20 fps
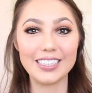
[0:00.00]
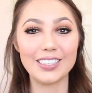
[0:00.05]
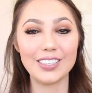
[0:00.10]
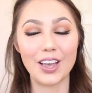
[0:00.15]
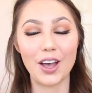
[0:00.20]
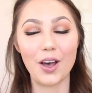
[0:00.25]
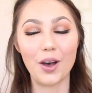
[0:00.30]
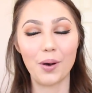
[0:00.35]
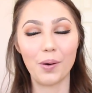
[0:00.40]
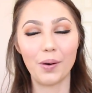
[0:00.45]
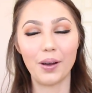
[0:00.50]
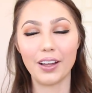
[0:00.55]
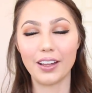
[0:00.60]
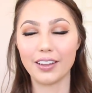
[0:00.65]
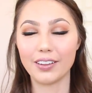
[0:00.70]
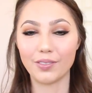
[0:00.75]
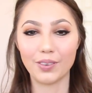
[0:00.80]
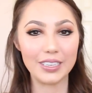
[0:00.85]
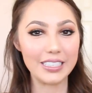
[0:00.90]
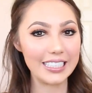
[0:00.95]
So
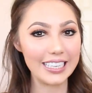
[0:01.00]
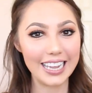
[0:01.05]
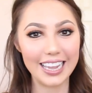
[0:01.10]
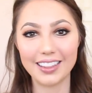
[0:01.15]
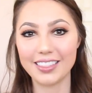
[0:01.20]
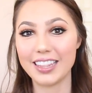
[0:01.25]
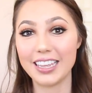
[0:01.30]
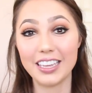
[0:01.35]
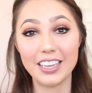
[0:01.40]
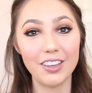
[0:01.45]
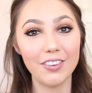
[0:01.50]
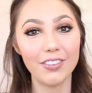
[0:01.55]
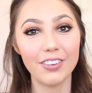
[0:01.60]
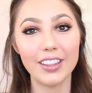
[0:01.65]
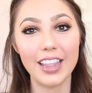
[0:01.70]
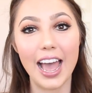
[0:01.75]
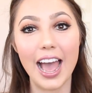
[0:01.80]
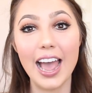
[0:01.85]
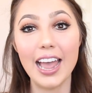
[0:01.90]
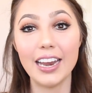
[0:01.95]
once again, thank you for
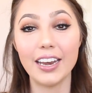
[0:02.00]
that.